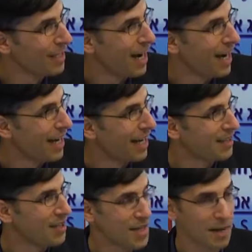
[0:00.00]
at
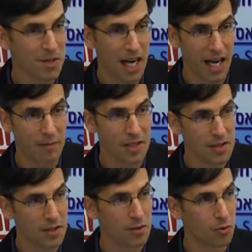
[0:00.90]
the same time, it's
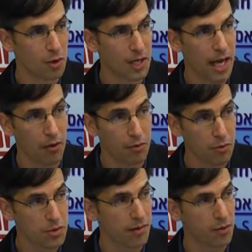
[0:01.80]
endured now through
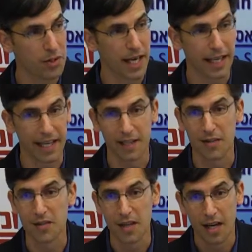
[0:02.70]
several decades